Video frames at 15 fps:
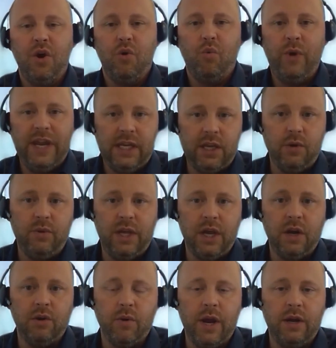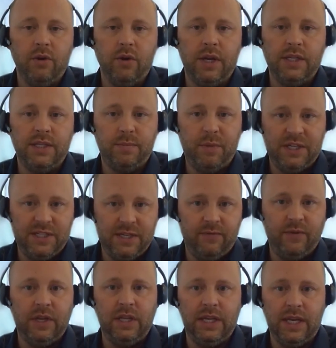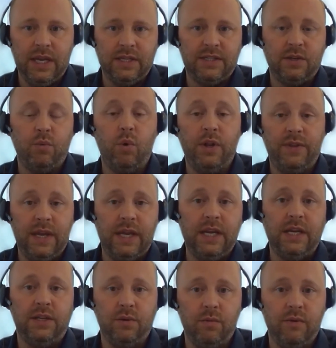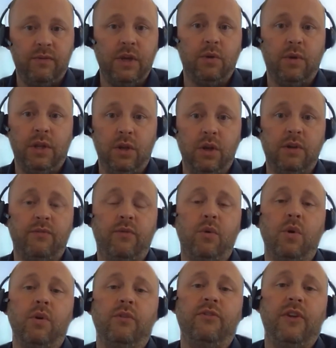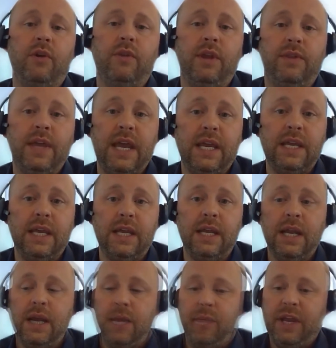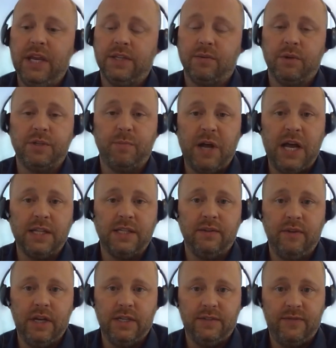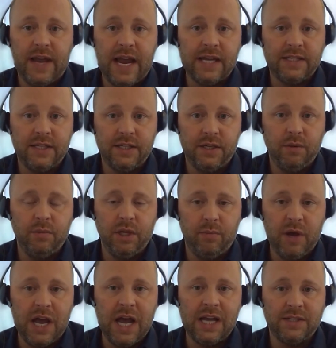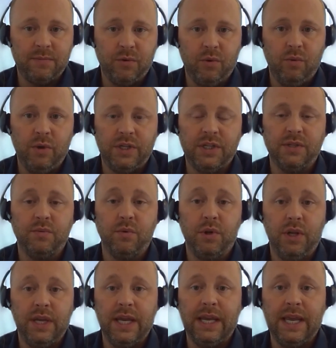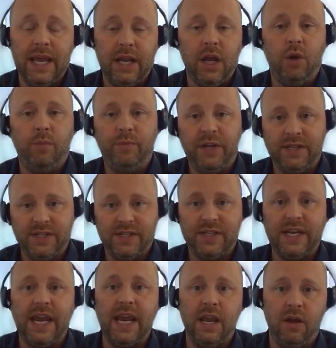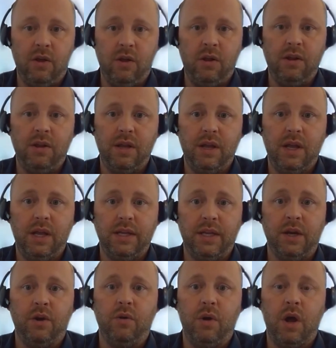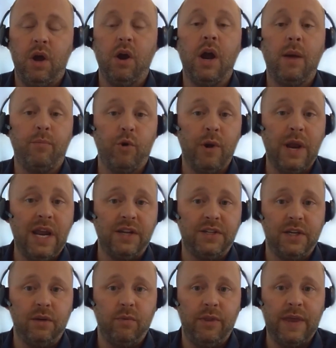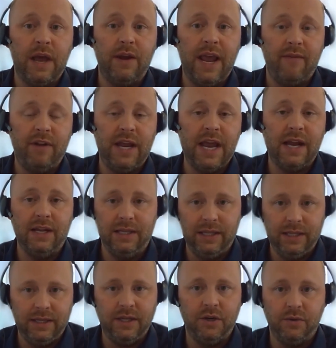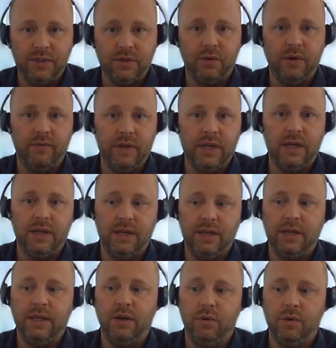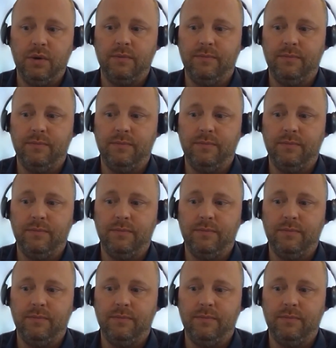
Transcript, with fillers: we cue the underwriter in specifically as to what they need to review and look for so that they can you know, be as responsive and as fast as humanly possible which has really again helped us scale you know our operation without having to add a you know sort of a you know